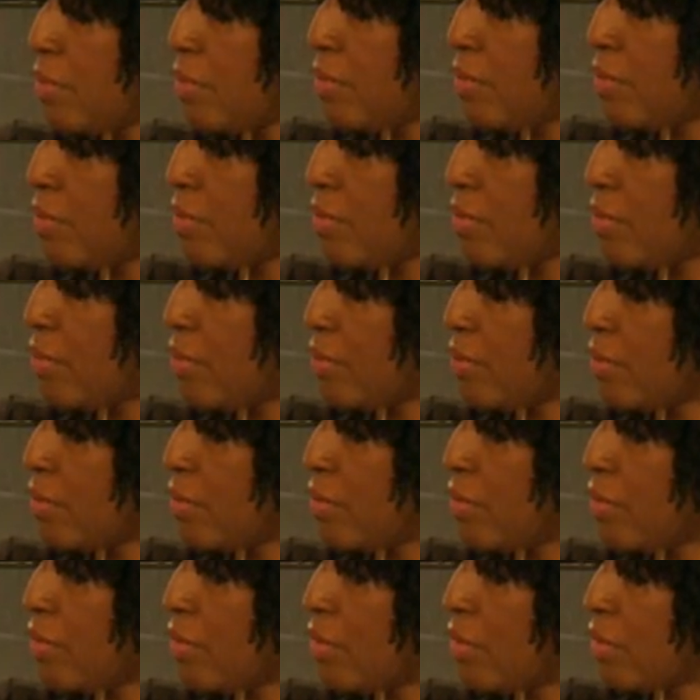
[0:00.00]

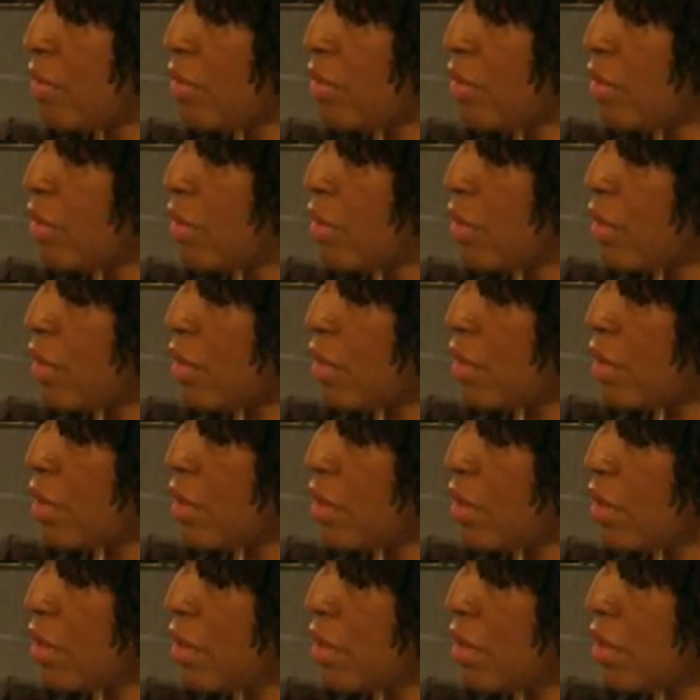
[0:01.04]

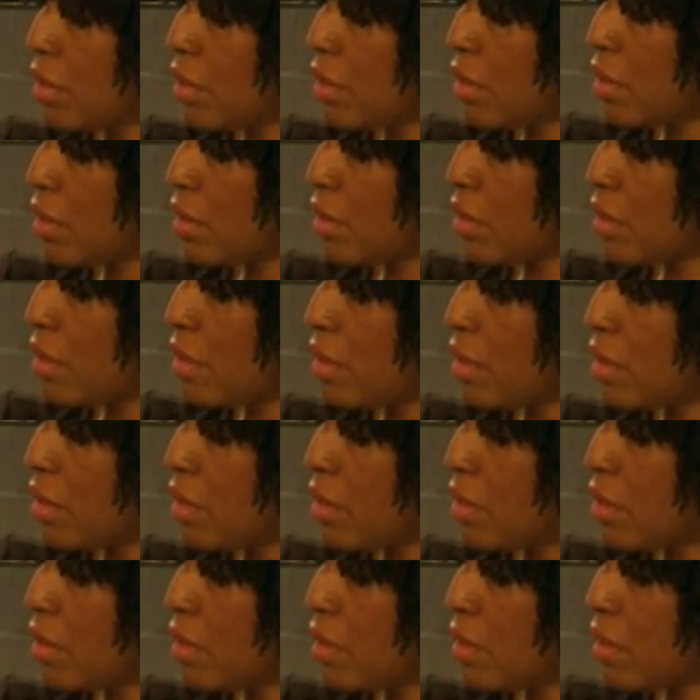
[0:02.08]

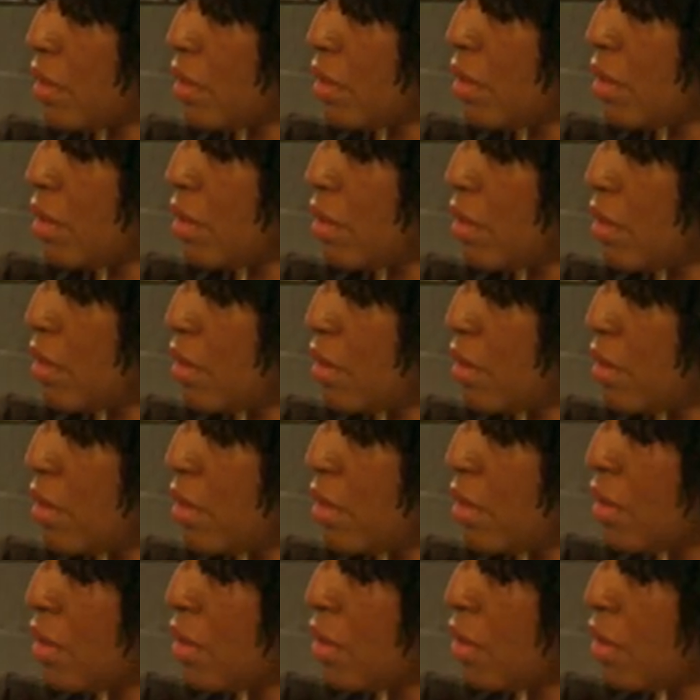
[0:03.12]

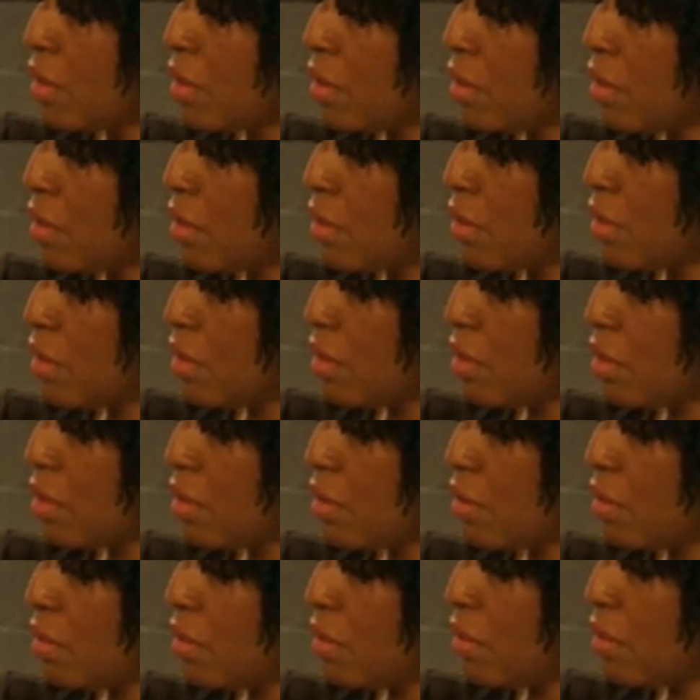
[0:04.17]

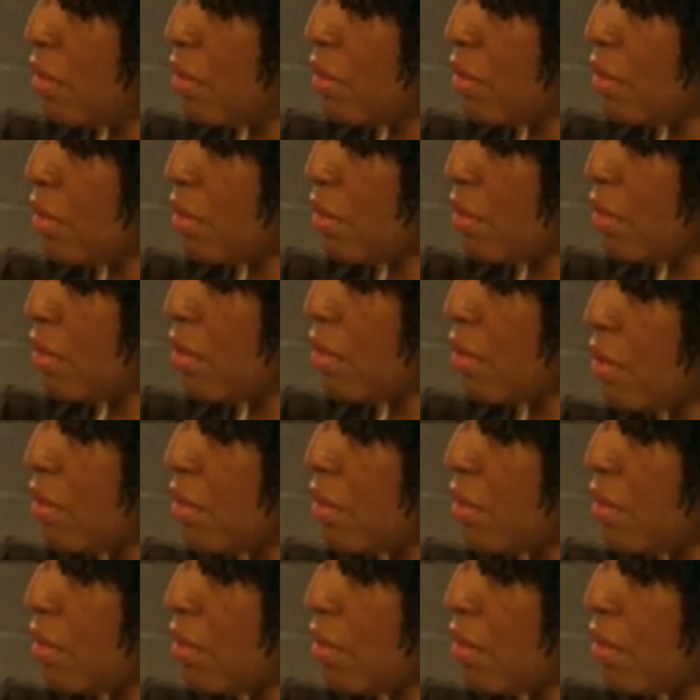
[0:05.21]

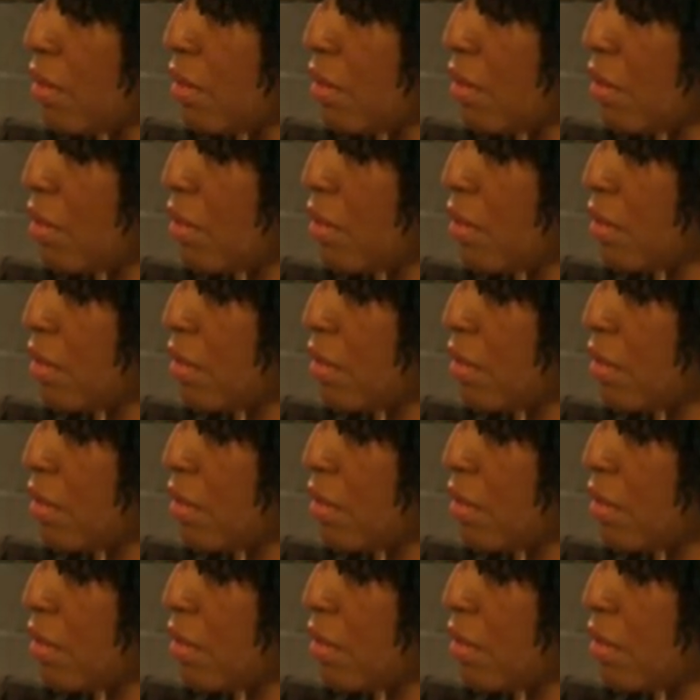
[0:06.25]
No words are spoken by the person on screen.